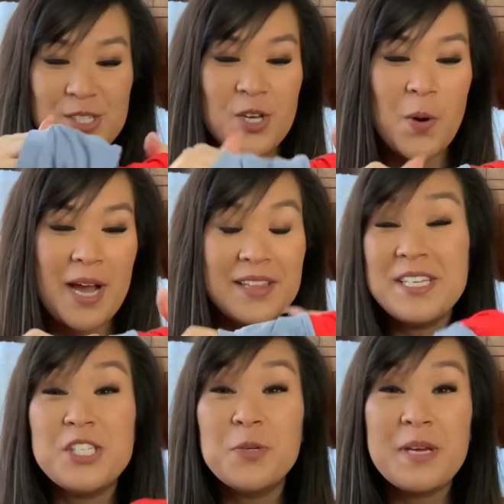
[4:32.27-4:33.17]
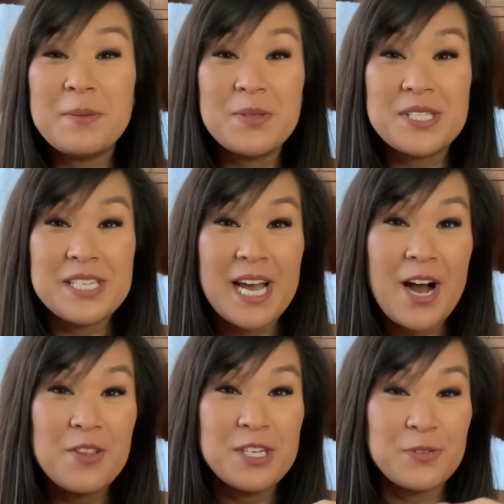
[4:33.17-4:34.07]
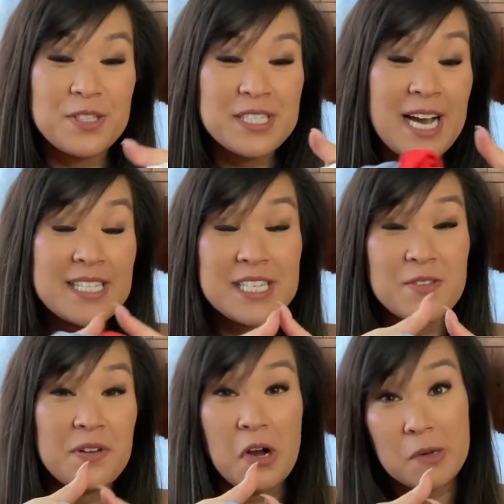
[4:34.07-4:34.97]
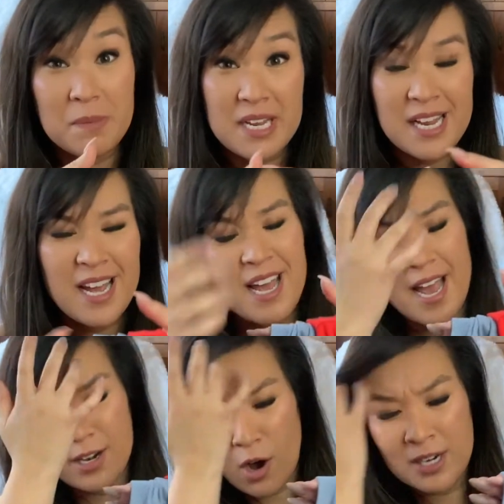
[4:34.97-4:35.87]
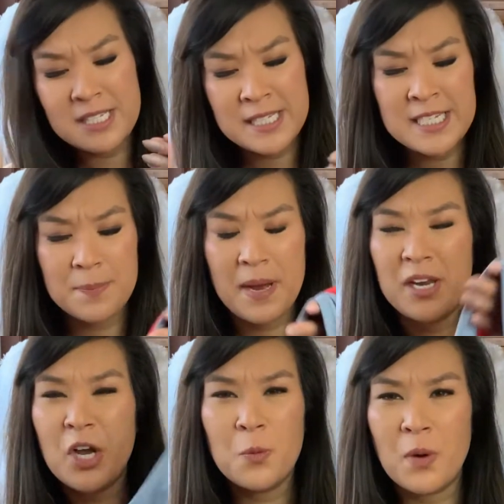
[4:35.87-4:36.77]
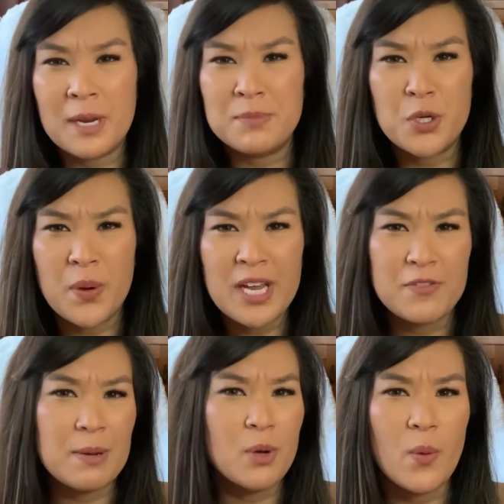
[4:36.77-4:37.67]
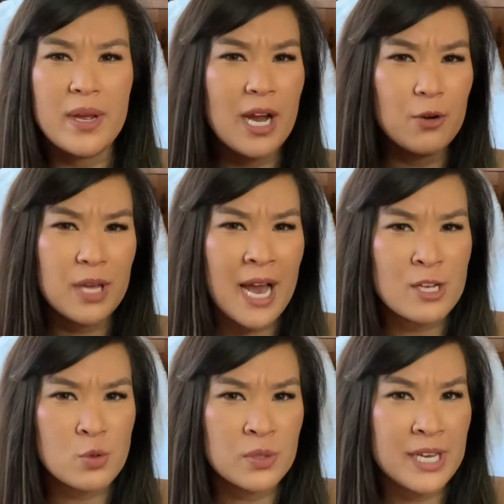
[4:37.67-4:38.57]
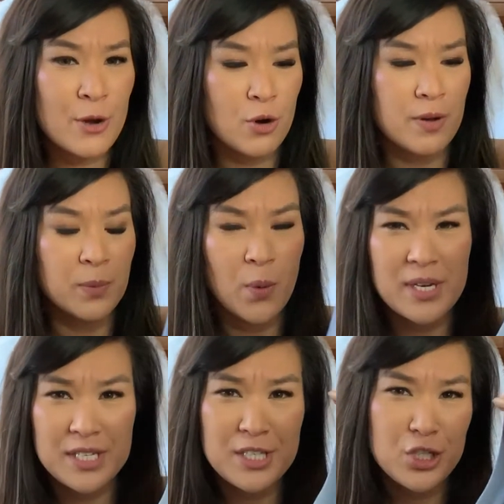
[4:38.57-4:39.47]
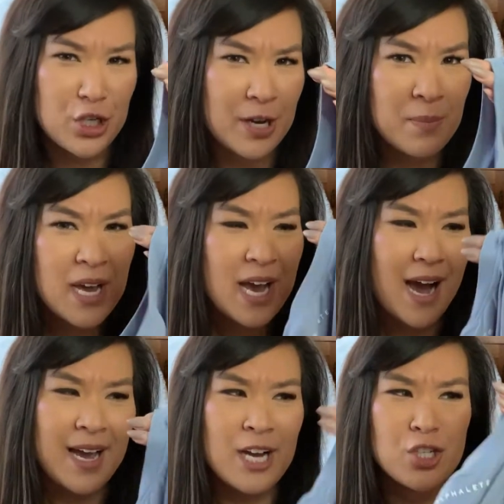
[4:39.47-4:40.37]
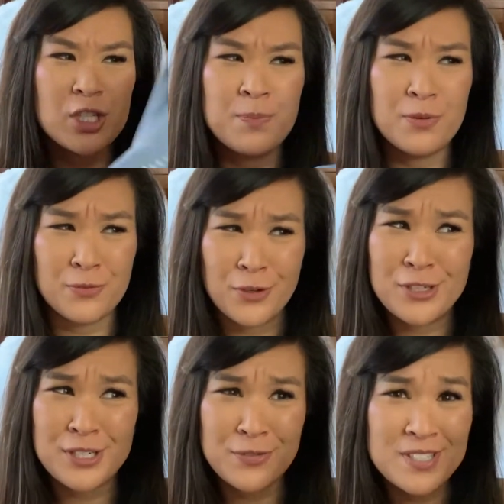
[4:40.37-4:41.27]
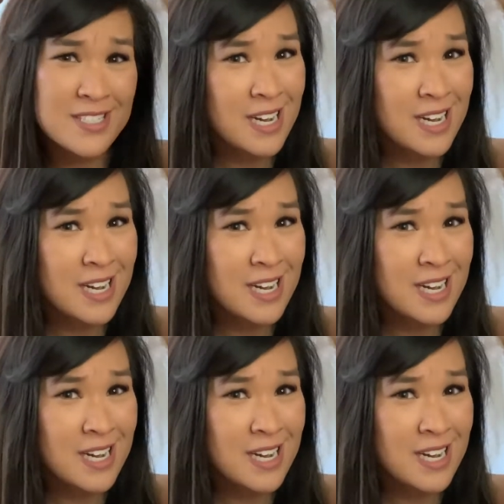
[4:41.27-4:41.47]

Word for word: So at least you'll be able to see how the different sizes fit on me. And honestly, depending on what I'm doing, if I'm going out casually or if I'm going to the gym, I actually prefer different